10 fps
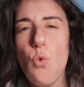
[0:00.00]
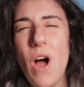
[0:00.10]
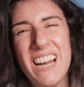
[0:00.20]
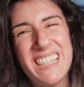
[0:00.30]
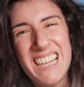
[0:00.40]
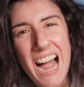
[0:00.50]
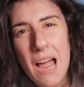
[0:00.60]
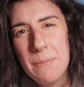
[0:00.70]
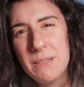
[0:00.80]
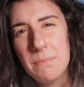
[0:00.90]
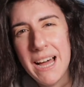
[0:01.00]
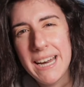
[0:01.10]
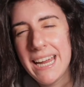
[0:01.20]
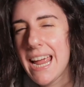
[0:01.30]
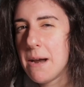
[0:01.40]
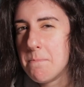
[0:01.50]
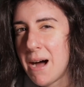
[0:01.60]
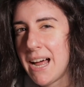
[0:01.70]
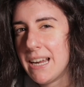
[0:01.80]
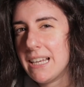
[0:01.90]
While time is money and
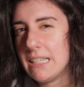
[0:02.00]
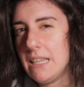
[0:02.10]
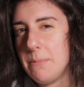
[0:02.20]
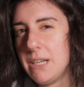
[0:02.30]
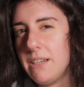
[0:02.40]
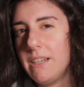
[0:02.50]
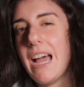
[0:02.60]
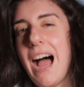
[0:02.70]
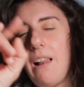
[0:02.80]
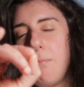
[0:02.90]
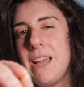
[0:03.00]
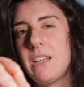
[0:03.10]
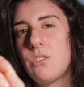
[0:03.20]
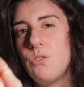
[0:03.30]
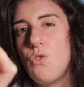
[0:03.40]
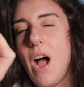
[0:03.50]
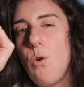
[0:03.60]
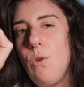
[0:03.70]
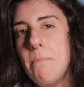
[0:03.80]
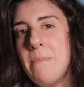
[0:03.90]
money is limited, I'll make sure
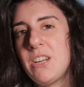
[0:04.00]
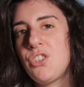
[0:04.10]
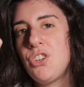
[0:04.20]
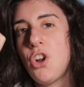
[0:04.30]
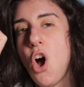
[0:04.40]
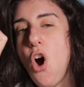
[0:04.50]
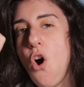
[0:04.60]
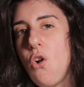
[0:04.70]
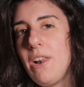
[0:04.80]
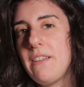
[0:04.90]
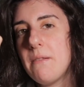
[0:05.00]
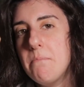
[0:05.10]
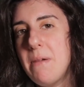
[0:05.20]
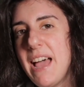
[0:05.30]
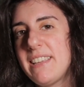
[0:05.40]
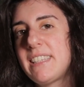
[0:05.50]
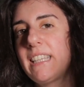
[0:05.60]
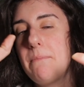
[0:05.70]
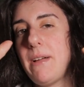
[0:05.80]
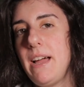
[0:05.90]
I will mention only the
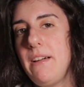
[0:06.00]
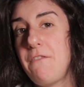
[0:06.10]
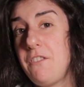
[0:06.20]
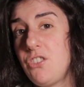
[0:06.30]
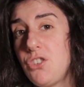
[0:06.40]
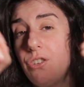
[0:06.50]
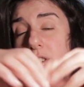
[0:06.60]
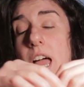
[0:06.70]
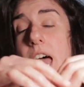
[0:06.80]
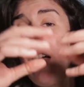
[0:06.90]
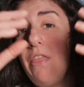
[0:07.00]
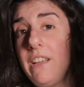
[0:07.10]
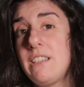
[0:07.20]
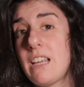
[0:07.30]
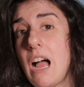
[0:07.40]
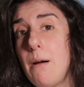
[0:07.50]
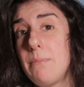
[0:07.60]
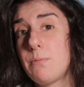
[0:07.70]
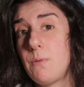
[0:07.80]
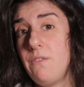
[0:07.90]
best features this
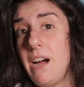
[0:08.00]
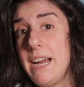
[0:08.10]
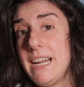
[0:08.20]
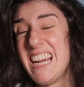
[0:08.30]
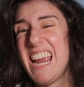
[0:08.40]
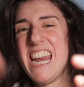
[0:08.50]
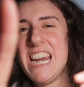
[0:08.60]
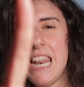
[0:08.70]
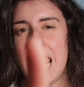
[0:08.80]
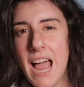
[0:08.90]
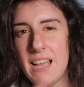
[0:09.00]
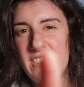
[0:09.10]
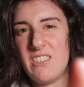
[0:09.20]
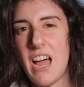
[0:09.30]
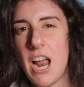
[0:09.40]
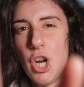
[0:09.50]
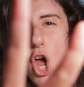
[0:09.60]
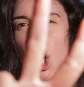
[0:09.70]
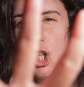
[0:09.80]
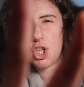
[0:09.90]
app is providing in less
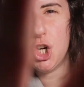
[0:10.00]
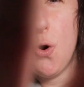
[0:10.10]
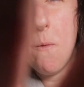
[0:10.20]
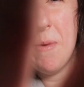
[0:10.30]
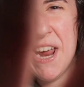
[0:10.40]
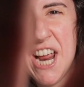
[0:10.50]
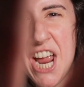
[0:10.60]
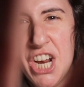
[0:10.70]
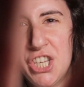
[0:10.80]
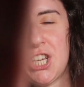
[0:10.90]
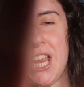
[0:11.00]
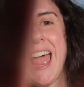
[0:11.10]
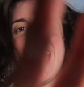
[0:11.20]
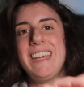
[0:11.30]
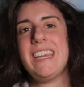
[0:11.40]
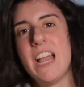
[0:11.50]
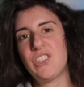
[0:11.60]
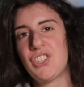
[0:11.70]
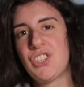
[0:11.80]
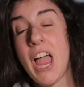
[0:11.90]
than 2 minutes.
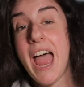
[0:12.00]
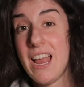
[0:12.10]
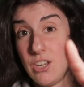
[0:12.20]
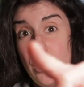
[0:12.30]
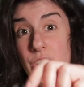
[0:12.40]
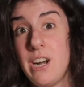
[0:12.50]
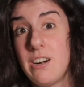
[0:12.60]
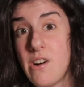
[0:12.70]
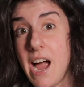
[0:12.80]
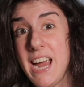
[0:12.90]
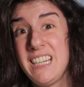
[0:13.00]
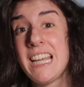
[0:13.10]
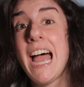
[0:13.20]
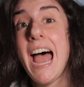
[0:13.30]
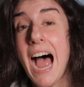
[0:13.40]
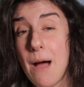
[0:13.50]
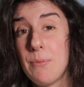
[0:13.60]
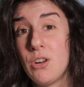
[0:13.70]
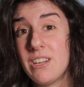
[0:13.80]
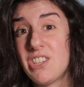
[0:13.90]
Yes, you hear right?
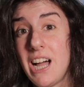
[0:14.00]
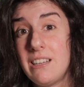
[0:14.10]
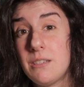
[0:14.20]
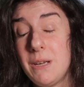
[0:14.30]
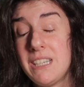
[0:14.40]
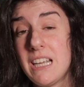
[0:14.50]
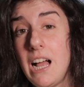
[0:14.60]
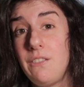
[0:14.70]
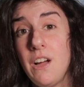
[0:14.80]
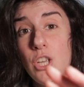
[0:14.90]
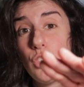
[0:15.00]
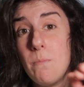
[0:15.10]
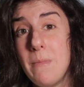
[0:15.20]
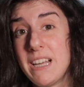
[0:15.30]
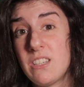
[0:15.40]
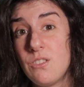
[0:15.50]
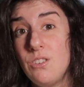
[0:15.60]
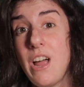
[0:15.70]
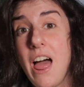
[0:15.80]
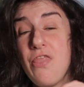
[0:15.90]
I'm gonna challenge myself to make
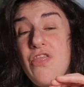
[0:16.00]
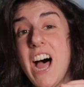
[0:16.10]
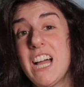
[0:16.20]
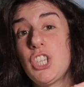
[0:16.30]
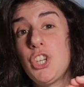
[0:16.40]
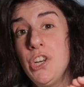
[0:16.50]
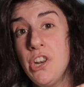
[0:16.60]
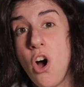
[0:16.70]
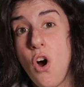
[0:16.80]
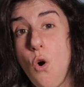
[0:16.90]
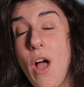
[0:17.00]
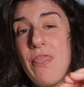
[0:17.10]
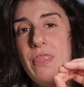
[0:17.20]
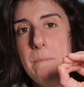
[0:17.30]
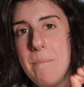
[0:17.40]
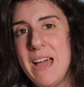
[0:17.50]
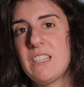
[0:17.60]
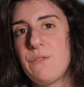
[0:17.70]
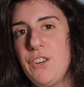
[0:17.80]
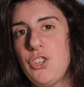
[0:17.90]
sure that you know the
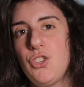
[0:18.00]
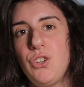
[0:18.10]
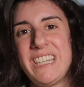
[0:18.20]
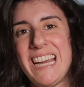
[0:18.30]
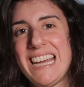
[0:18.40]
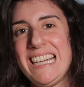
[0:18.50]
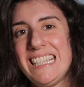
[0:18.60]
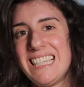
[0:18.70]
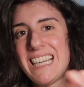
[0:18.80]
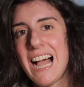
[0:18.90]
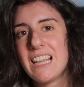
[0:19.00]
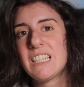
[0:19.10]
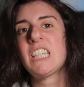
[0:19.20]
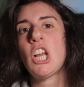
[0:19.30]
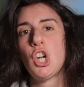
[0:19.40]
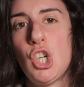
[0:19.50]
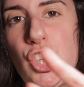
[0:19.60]
best features in just